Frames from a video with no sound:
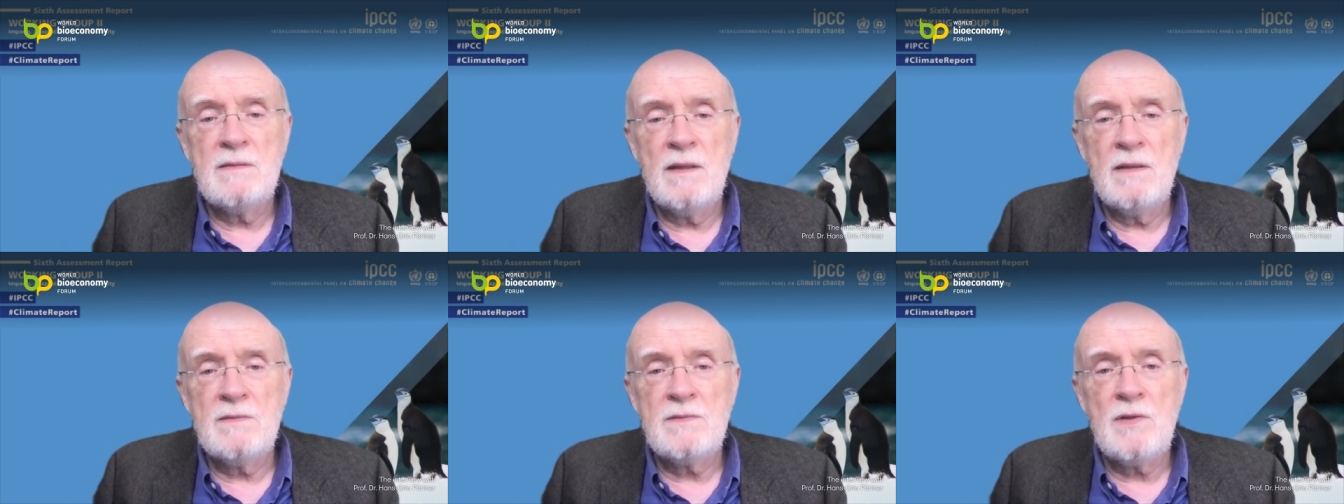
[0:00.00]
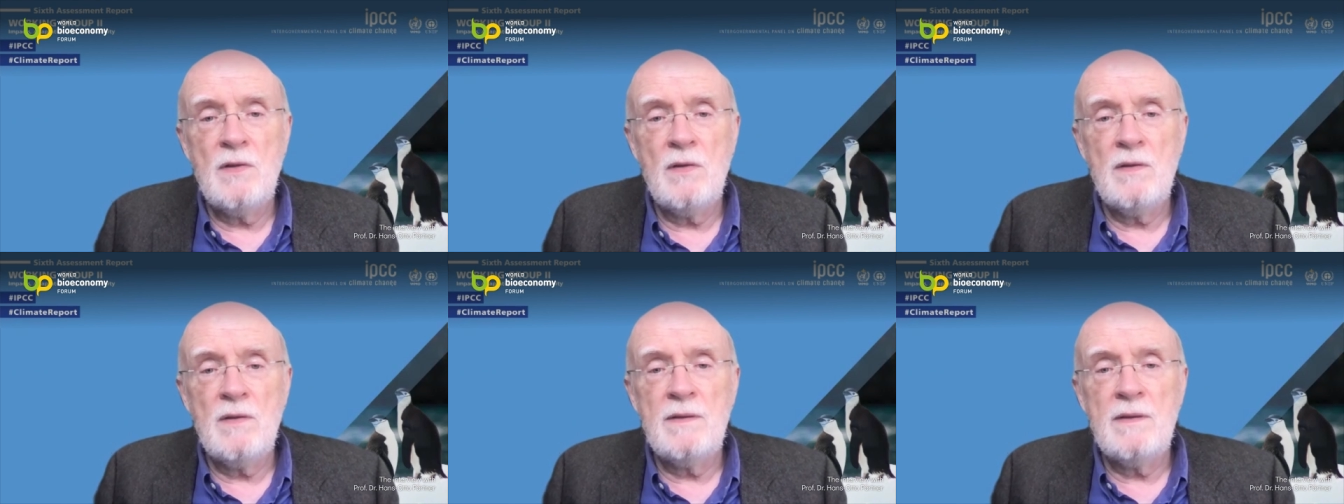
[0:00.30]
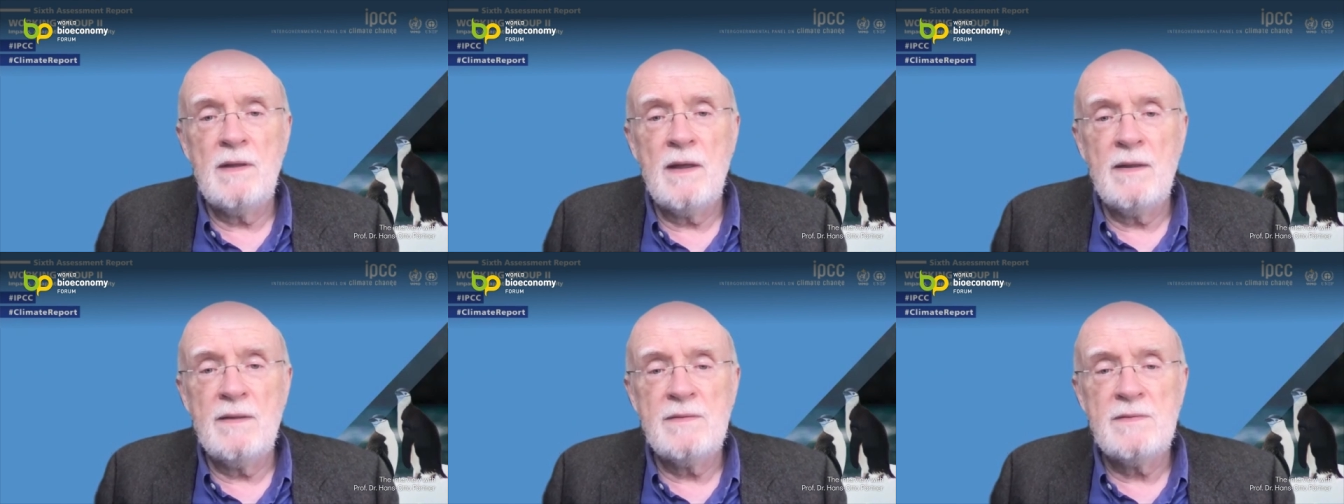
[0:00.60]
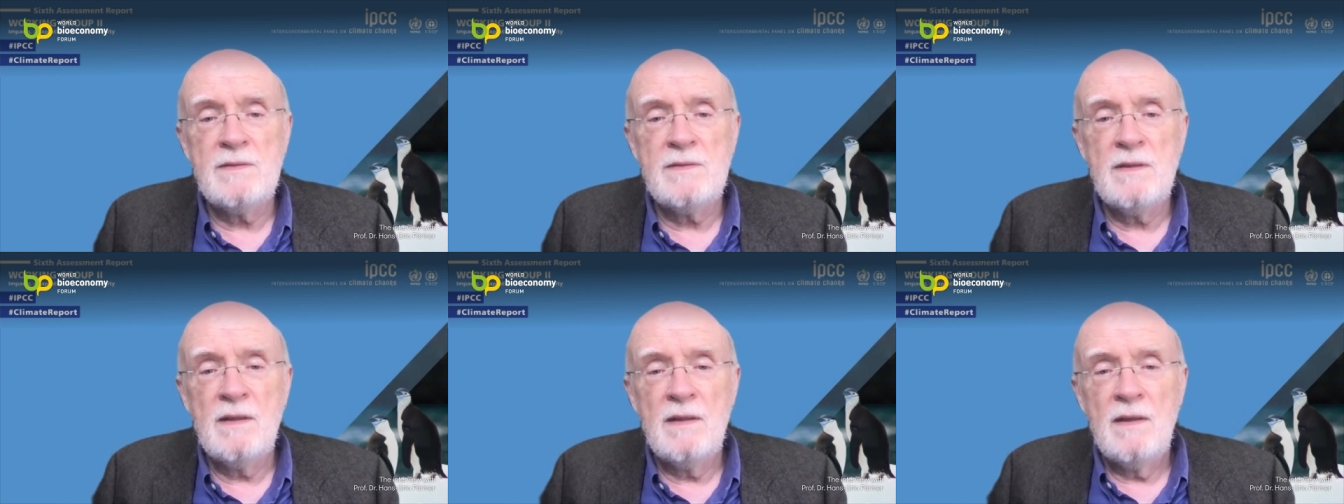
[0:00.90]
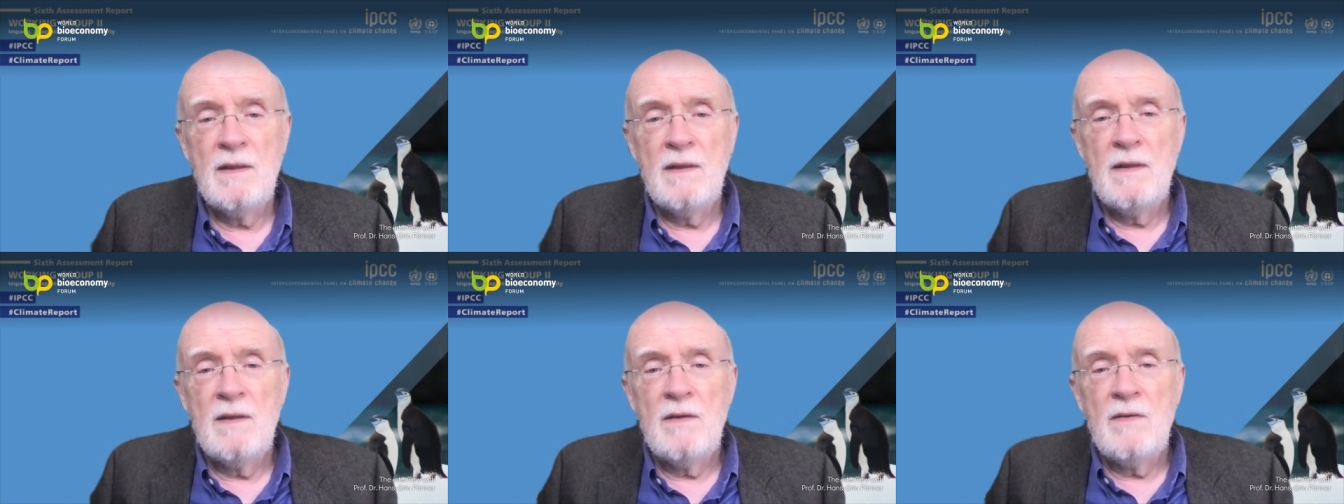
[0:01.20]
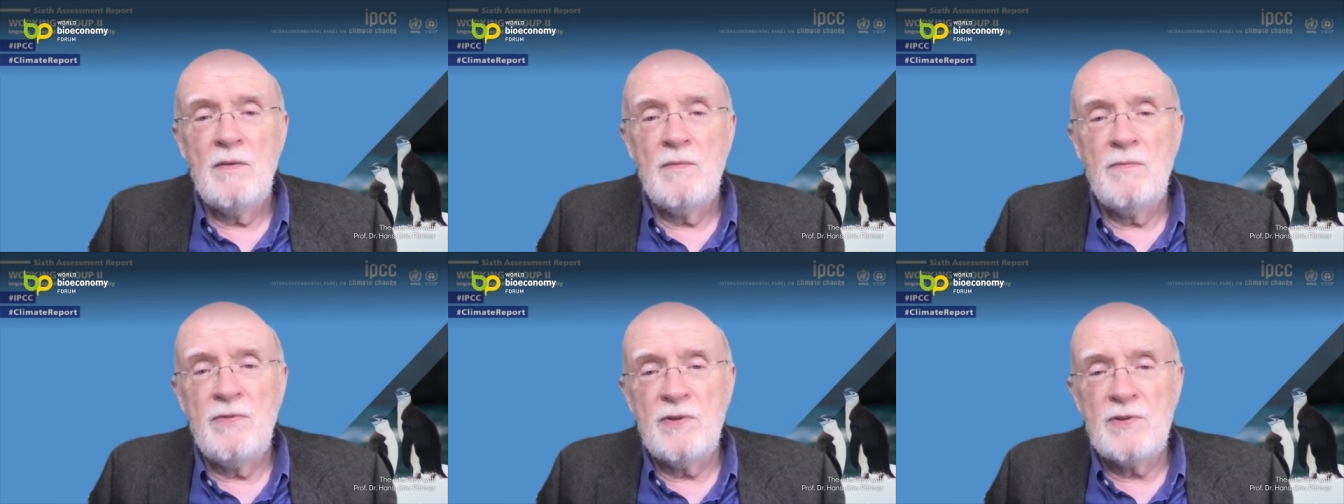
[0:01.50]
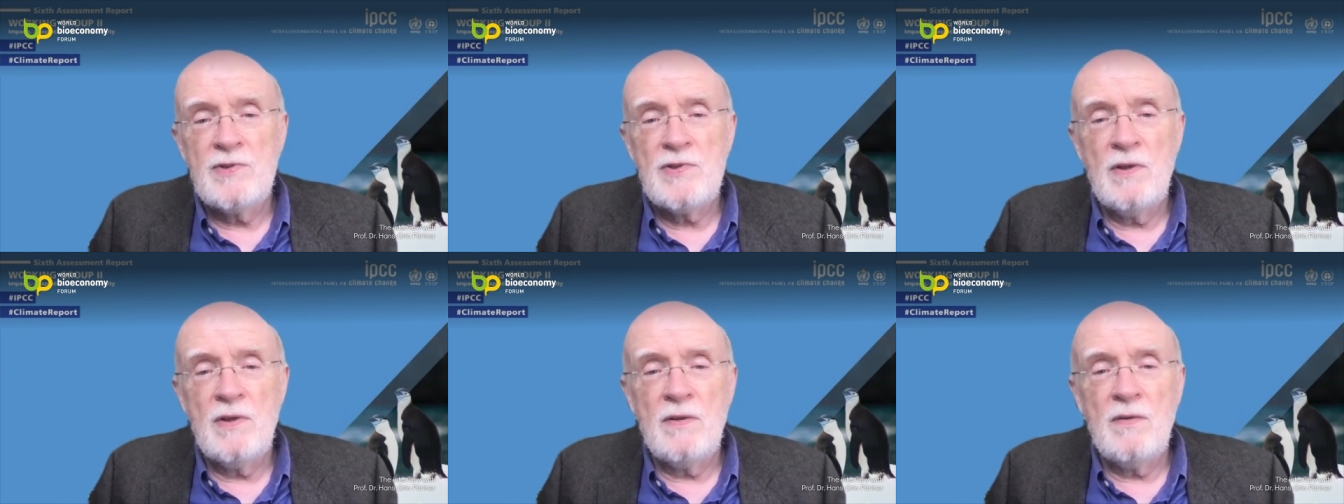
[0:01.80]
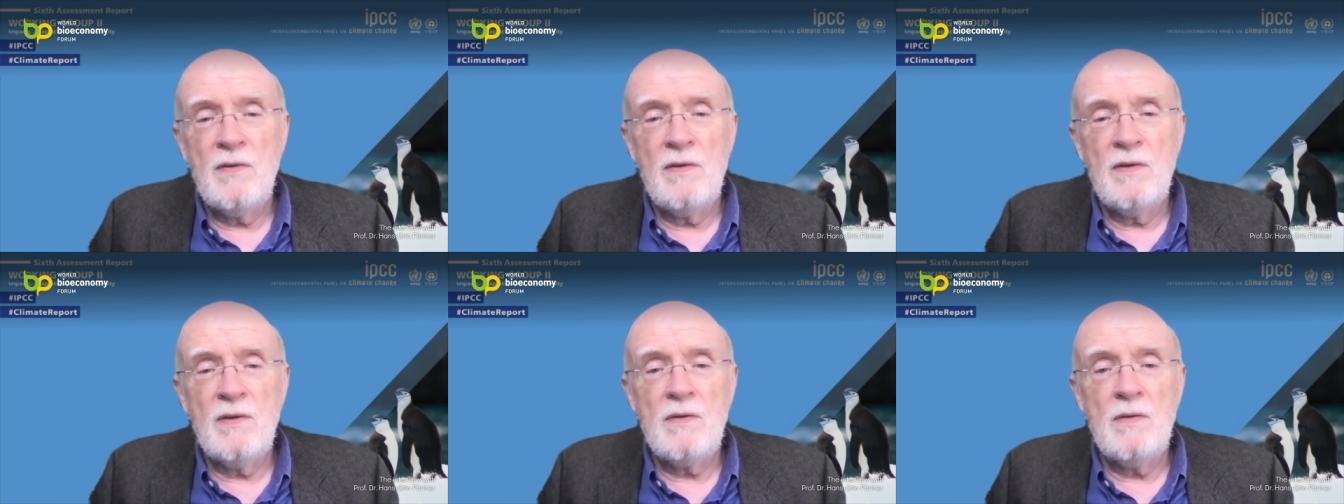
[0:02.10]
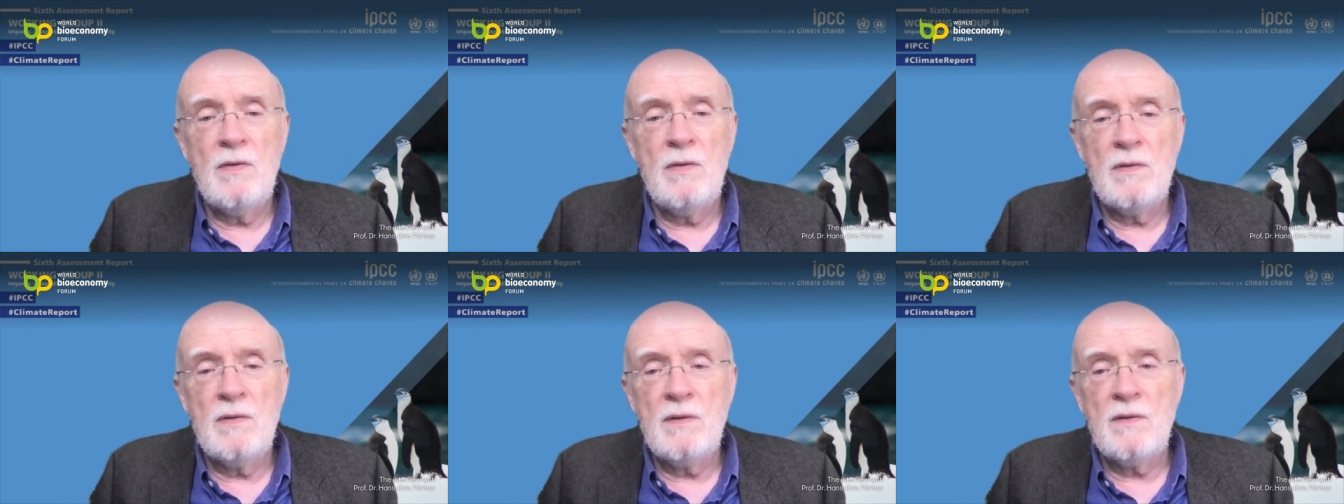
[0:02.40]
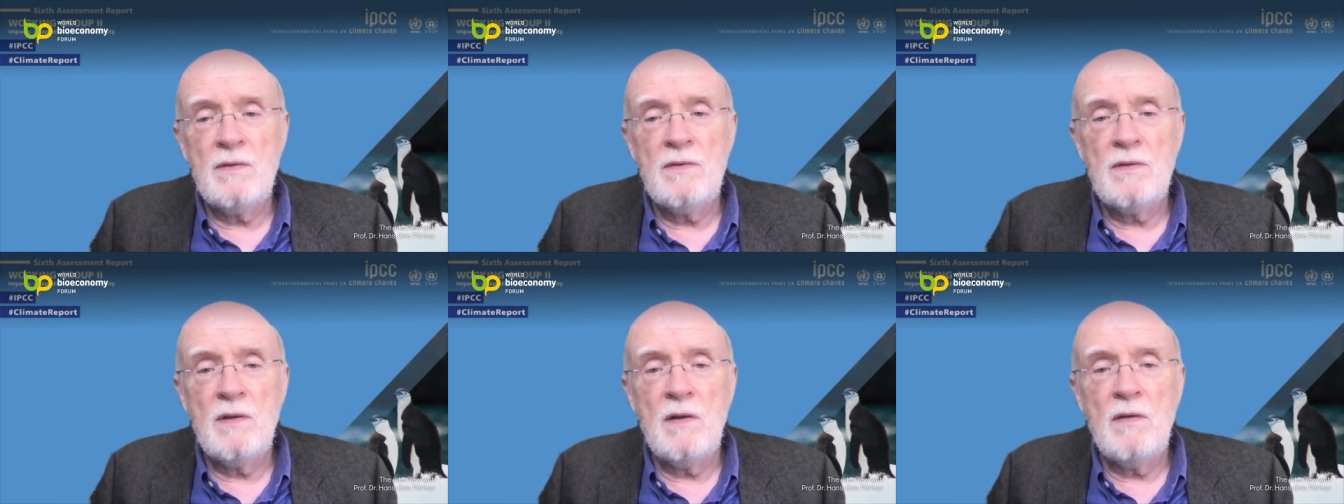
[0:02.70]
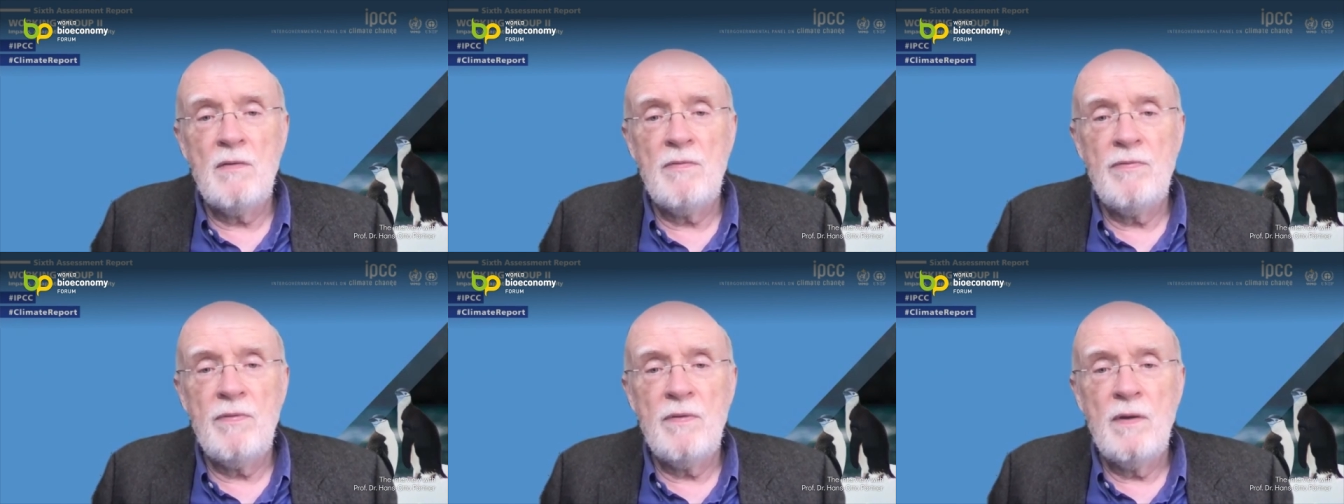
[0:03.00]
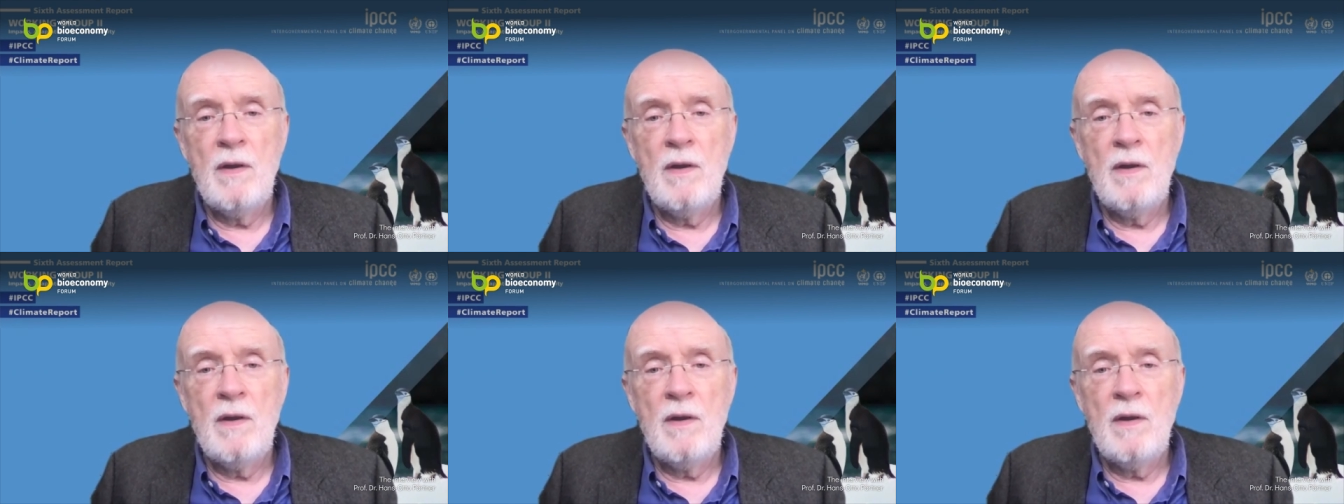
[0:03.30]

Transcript: has colonized virtually all corners of